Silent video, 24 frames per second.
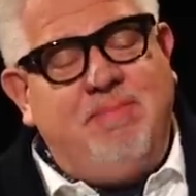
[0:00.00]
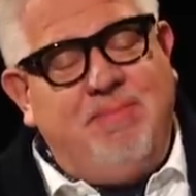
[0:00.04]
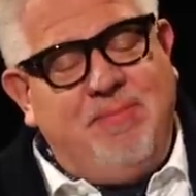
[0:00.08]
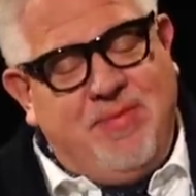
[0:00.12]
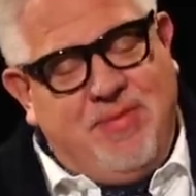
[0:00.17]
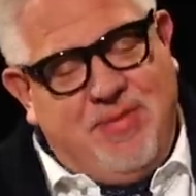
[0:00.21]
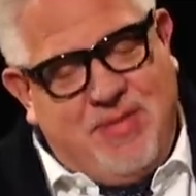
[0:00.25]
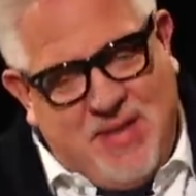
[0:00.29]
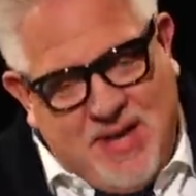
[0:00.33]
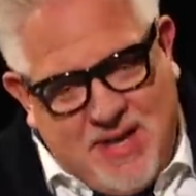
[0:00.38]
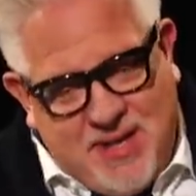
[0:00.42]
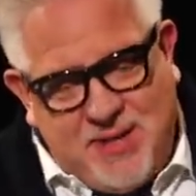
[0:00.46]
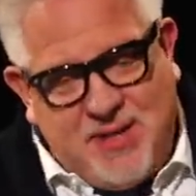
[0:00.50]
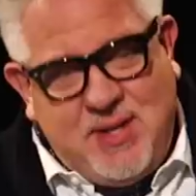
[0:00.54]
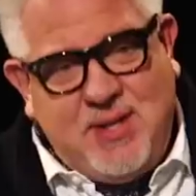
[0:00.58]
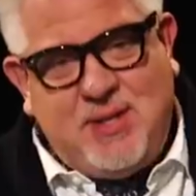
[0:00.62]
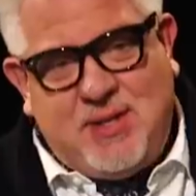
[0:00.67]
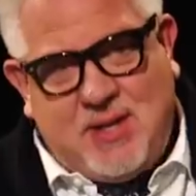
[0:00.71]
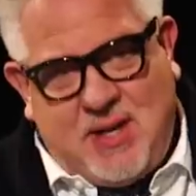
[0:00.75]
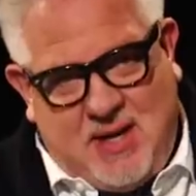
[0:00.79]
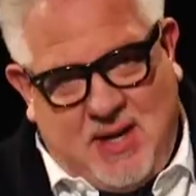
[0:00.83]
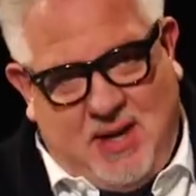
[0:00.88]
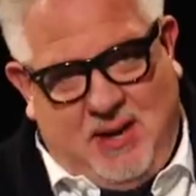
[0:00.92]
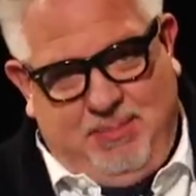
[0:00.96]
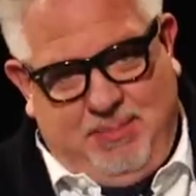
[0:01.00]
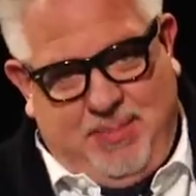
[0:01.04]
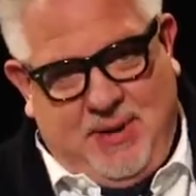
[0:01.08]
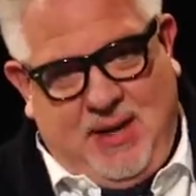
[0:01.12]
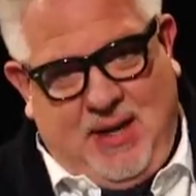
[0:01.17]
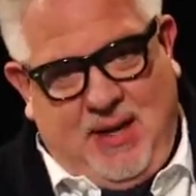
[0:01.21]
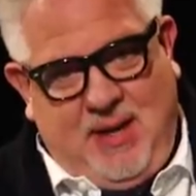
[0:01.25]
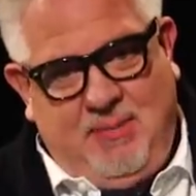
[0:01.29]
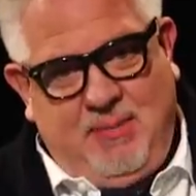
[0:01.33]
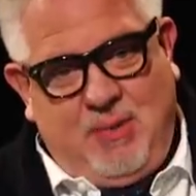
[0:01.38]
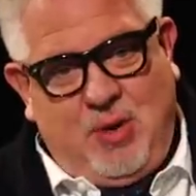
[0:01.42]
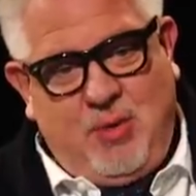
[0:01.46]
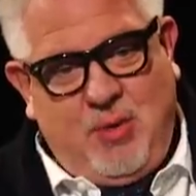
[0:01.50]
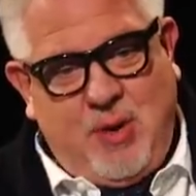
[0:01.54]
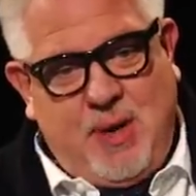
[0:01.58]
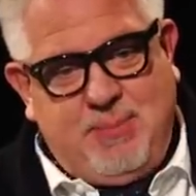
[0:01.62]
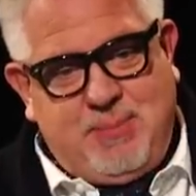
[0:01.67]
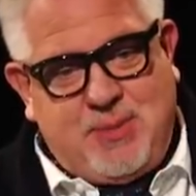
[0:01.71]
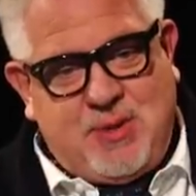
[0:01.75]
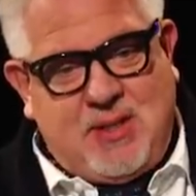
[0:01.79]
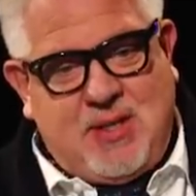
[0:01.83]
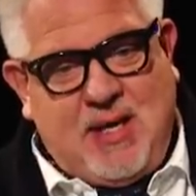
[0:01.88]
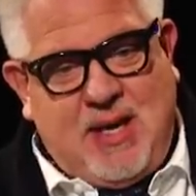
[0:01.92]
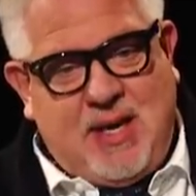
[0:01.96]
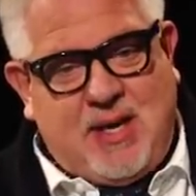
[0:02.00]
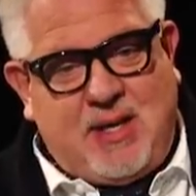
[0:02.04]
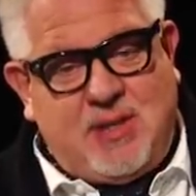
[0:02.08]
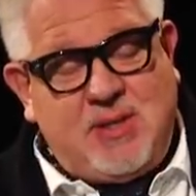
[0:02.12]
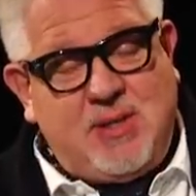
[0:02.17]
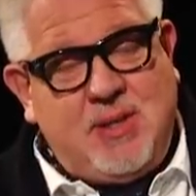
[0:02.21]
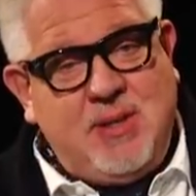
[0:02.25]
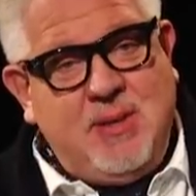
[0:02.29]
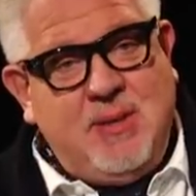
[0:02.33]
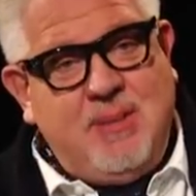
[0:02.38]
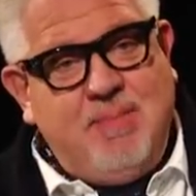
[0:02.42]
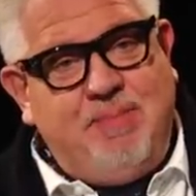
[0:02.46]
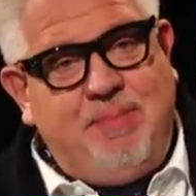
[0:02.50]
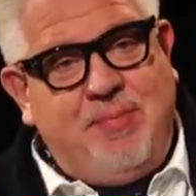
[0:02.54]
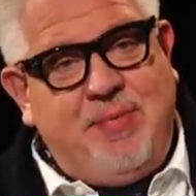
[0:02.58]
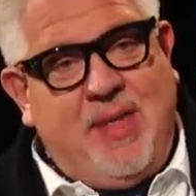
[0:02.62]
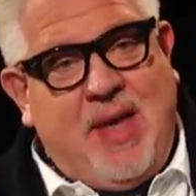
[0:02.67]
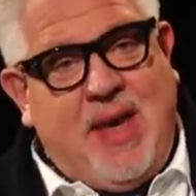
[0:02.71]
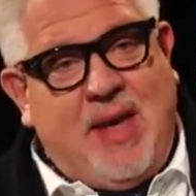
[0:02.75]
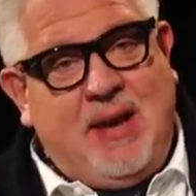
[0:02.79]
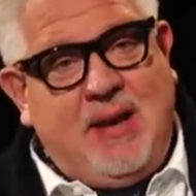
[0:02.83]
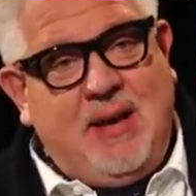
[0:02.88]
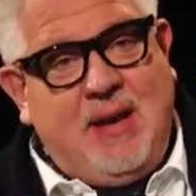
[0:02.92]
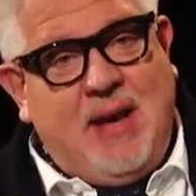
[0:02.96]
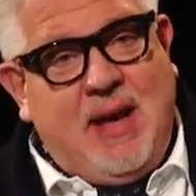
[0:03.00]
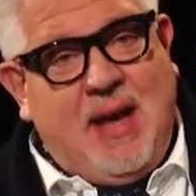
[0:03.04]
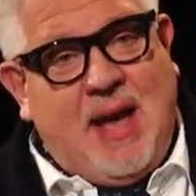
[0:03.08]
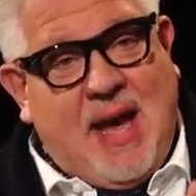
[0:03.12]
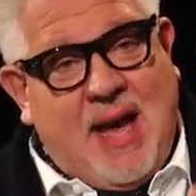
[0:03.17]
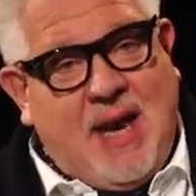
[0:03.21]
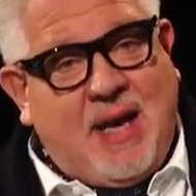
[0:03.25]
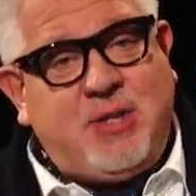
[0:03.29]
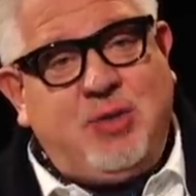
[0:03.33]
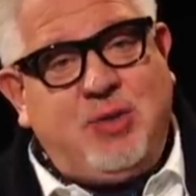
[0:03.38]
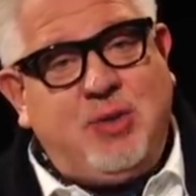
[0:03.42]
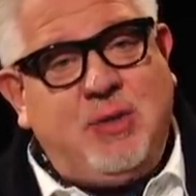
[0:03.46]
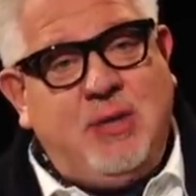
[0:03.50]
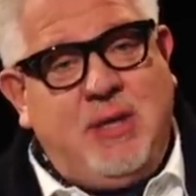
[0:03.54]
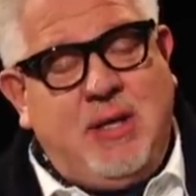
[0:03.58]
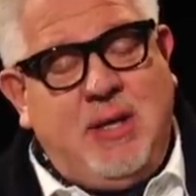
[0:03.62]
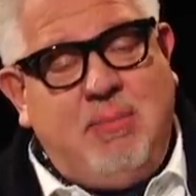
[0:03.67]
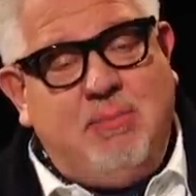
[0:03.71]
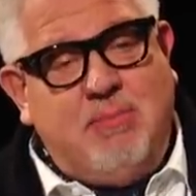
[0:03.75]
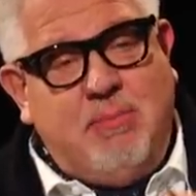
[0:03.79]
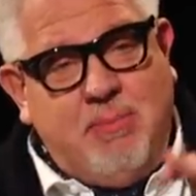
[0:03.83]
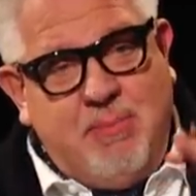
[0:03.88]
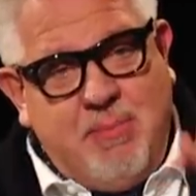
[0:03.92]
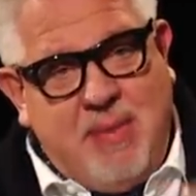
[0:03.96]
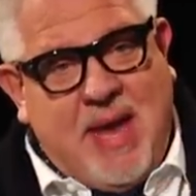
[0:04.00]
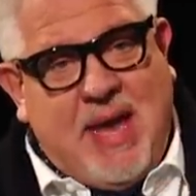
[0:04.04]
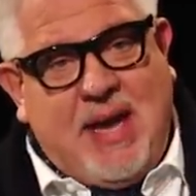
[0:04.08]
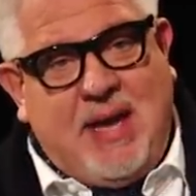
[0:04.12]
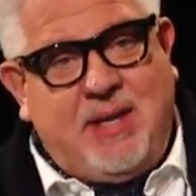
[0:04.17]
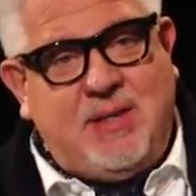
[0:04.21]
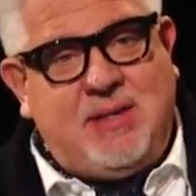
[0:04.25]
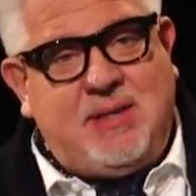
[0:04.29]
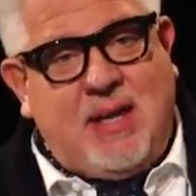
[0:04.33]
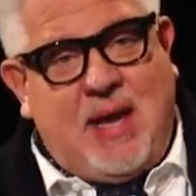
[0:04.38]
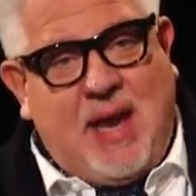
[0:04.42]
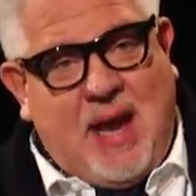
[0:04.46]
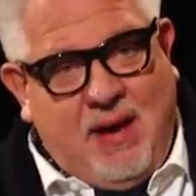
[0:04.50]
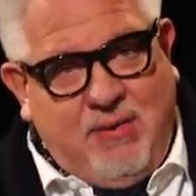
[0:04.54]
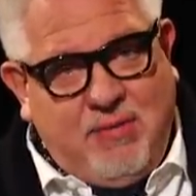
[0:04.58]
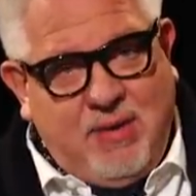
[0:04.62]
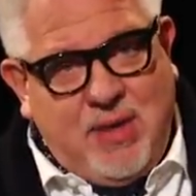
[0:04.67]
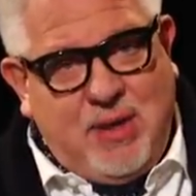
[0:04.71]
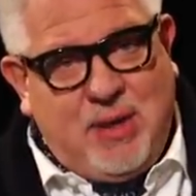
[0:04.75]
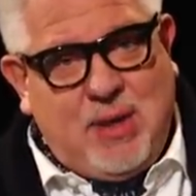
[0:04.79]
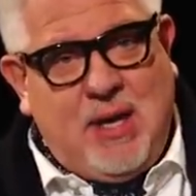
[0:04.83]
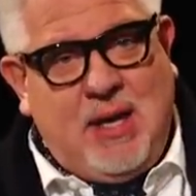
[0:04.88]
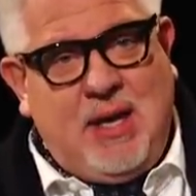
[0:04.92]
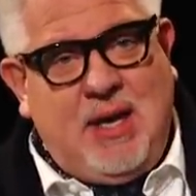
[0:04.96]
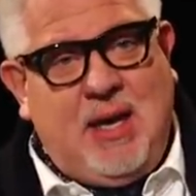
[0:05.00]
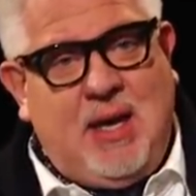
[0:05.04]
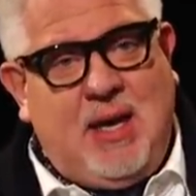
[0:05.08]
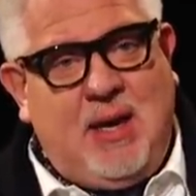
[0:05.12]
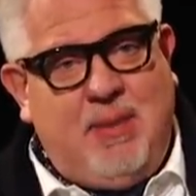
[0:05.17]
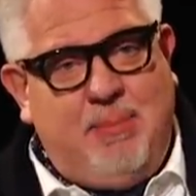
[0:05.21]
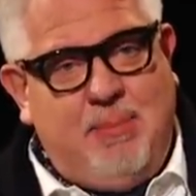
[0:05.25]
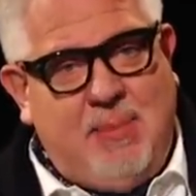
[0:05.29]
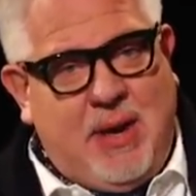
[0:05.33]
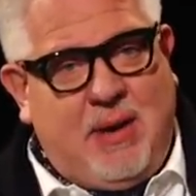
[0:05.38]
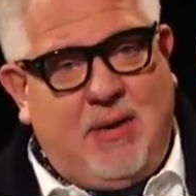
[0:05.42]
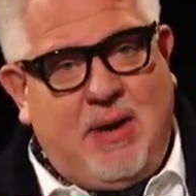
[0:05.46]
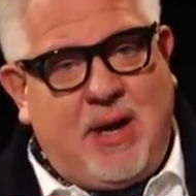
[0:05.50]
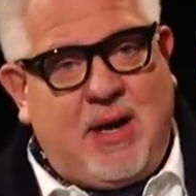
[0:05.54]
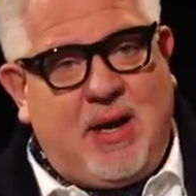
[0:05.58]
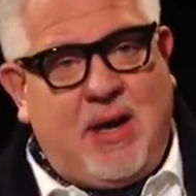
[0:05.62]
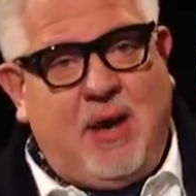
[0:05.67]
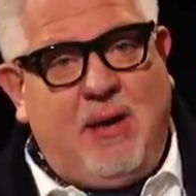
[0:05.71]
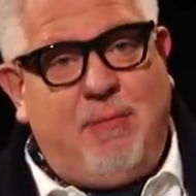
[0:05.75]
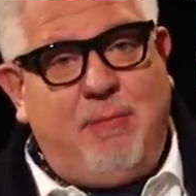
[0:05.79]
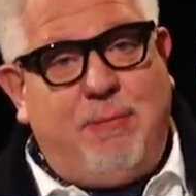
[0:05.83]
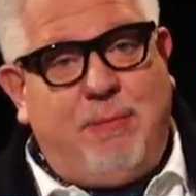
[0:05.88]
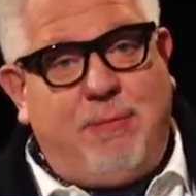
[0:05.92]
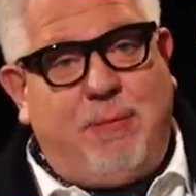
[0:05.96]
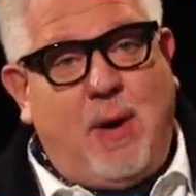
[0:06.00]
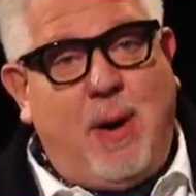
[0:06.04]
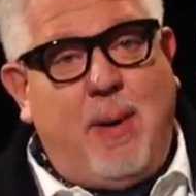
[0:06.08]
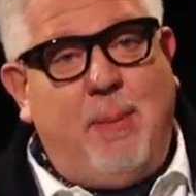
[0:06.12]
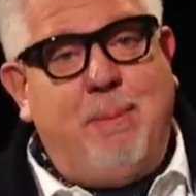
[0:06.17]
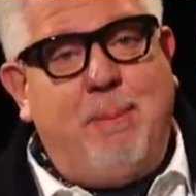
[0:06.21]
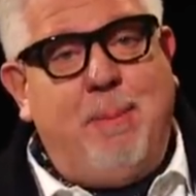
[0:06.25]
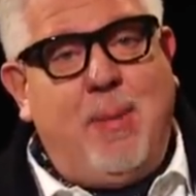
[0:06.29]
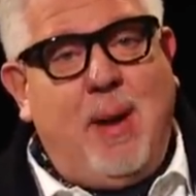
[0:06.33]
This is a company, Grip 6, that actually makes everything in America from